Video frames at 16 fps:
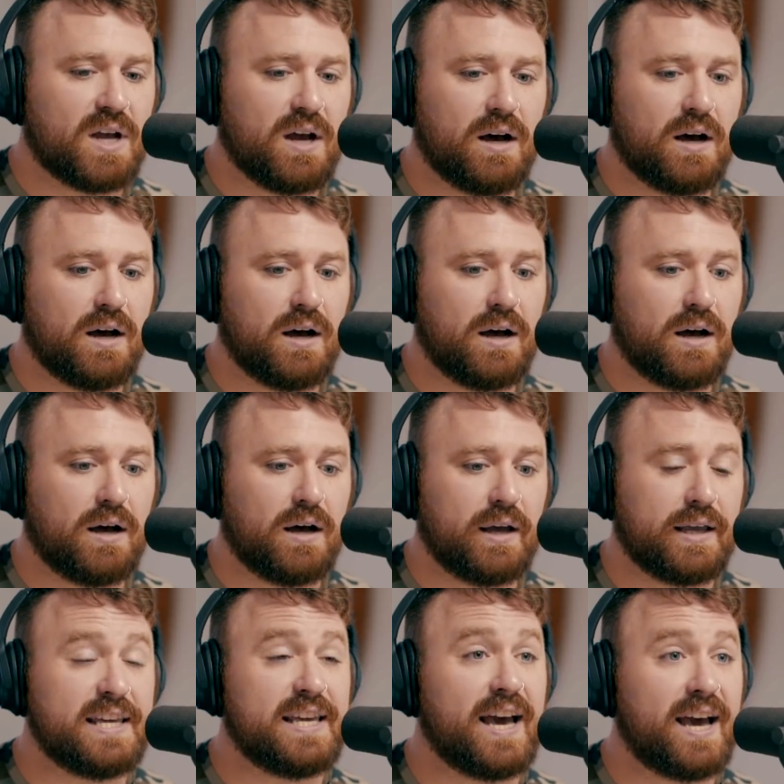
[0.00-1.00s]
Uh,
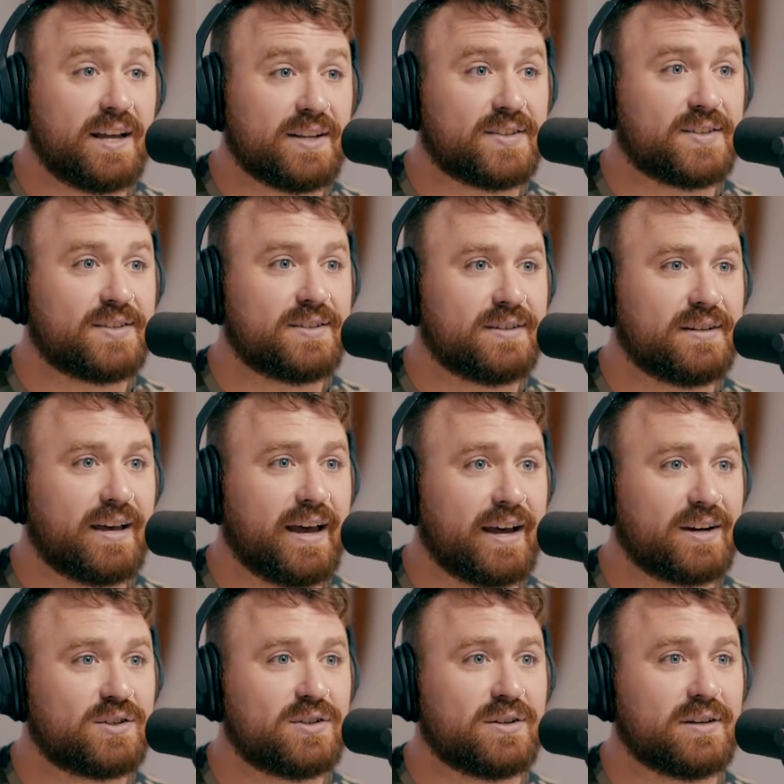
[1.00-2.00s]
yes,
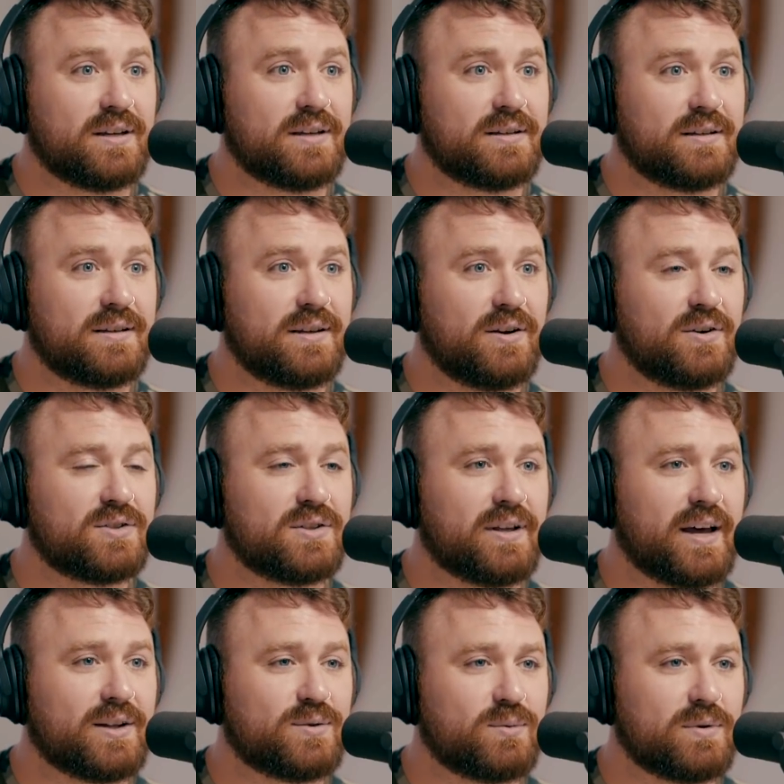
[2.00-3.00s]
actually. Here's the
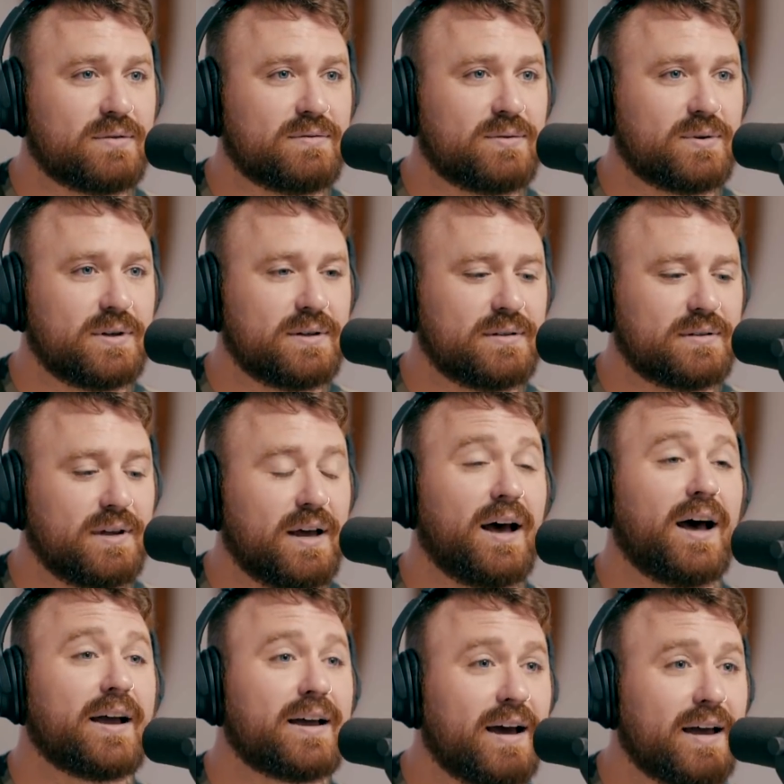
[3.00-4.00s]
last word for you.
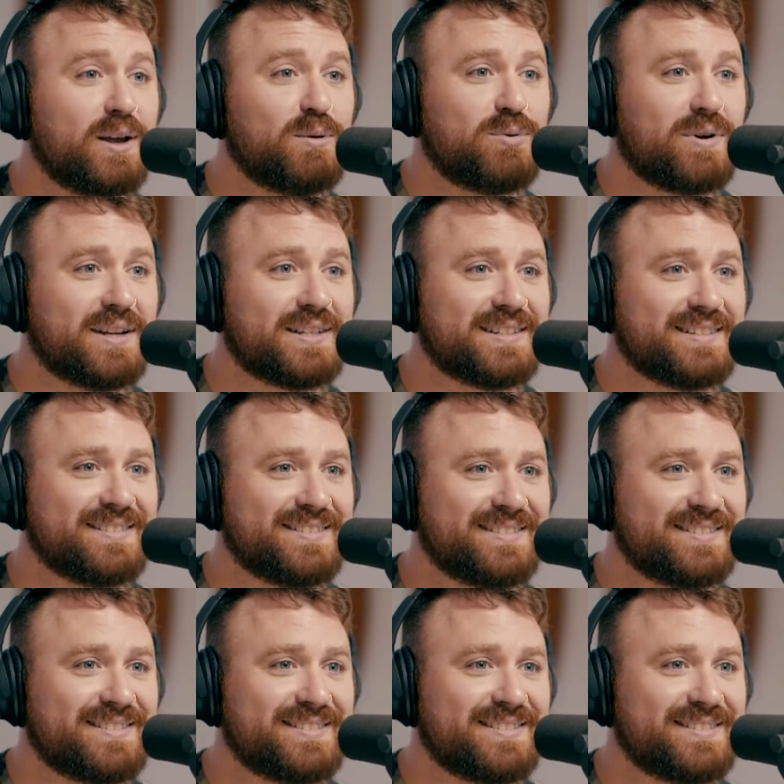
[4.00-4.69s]
I got you a present.